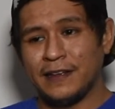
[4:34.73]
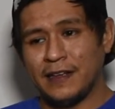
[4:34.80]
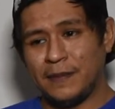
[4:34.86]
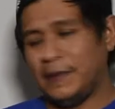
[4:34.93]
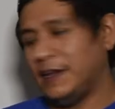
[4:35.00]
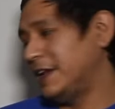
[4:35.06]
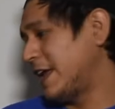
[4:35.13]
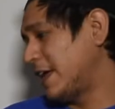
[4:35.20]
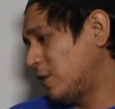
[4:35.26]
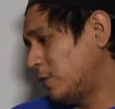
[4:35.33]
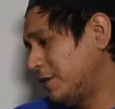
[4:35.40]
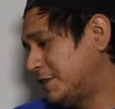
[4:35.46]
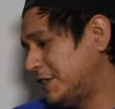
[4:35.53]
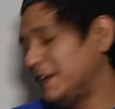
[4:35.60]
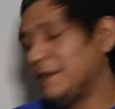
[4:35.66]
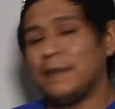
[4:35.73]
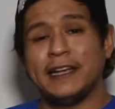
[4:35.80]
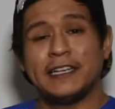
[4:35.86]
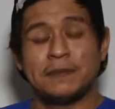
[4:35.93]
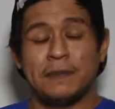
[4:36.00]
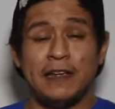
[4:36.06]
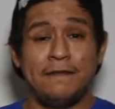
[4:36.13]
I mean, now that we've seen
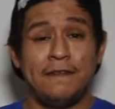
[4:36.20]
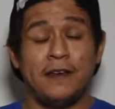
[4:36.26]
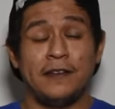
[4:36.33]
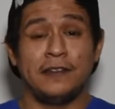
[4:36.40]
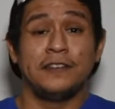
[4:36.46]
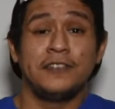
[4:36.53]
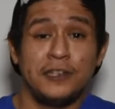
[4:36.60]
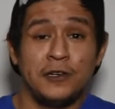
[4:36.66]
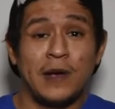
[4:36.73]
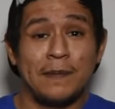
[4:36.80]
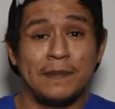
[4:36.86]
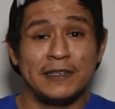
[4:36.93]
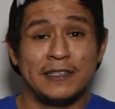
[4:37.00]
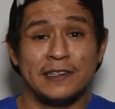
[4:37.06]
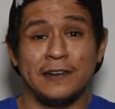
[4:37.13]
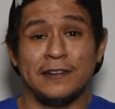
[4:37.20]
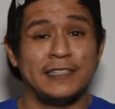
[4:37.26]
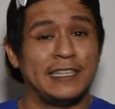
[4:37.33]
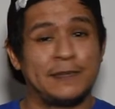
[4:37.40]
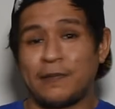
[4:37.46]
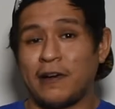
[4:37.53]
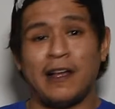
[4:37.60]
Miggs Mayfeld in 2 episodes,
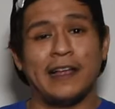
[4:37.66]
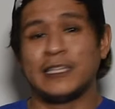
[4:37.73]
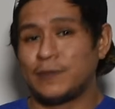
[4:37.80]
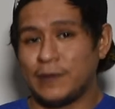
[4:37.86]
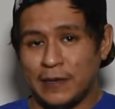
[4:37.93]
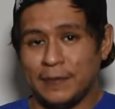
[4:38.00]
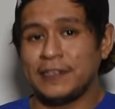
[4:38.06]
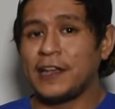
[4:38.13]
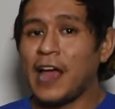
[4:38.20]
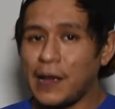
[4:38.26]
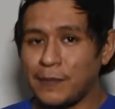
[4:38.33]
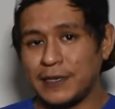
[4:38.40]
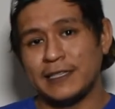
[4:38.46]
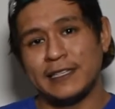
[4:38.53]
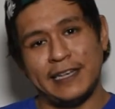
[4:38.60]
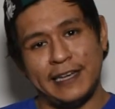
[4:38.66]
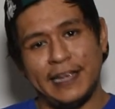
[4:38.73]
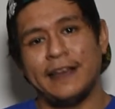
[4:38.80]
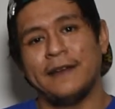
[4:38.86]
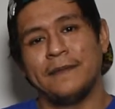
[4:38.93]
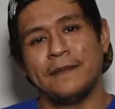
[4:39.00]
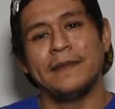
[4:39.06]
it's probably time we see
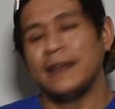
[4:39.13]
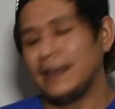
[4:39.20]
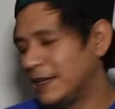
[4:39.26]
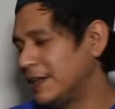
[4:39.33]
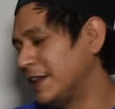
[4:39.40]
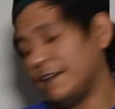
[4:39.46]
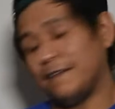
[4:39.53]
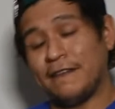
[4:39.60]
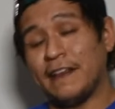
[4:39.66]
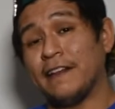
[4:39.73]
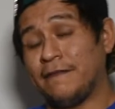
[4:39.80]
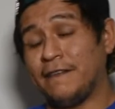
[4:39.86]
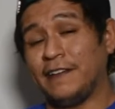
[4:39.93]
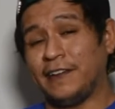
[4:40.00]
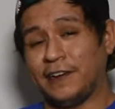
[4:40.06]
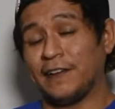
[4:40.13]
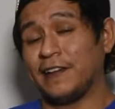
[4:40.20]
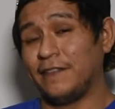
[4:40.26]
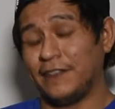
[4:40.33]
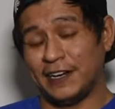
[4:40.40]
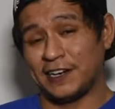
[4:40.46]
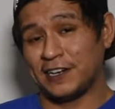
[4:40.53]
him in a figure on the
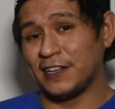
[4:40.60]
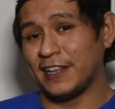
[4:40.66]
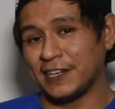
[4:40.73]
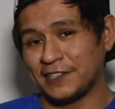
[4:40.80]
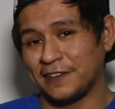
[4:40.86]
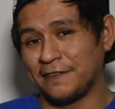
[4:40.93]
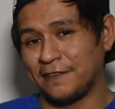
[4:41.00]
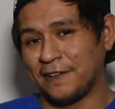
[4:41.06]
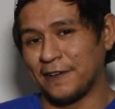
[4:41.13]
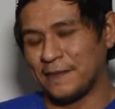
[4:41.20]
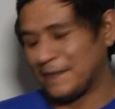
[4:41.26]
Vintage Collection form.